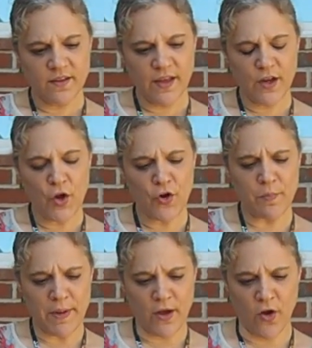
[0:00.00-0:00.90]
It
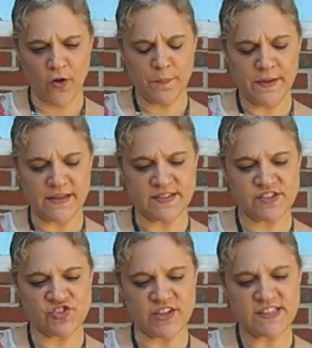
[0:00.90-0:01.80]
hurt my
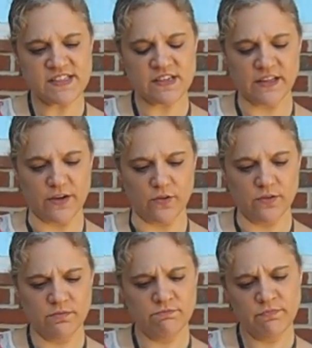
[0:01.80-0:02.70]
armpits just a little,
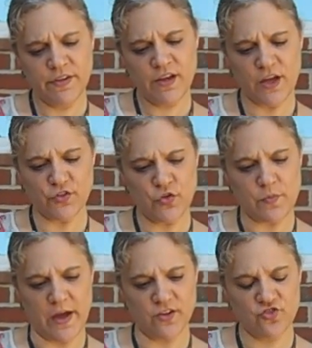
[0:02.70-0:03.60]
not too
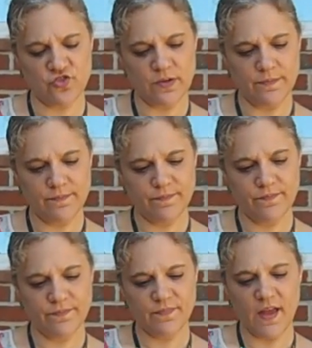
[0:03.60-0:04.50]
much.
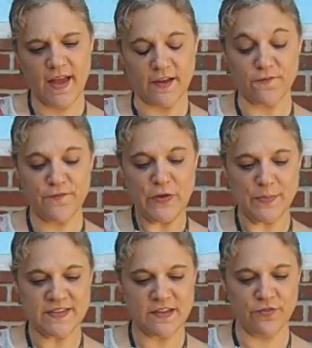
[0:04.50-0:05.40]
I could feel
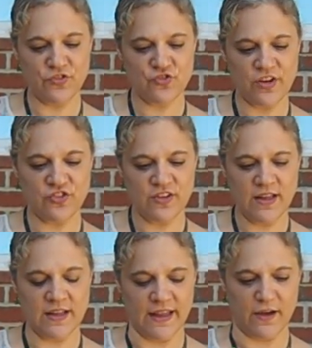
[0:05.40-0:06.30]
myself
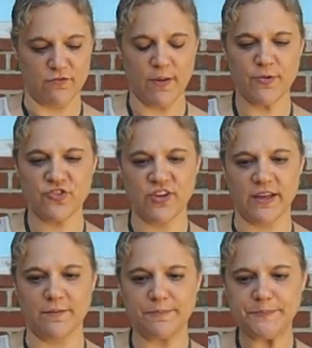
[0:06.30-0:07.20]
stretching like a rubber chicken.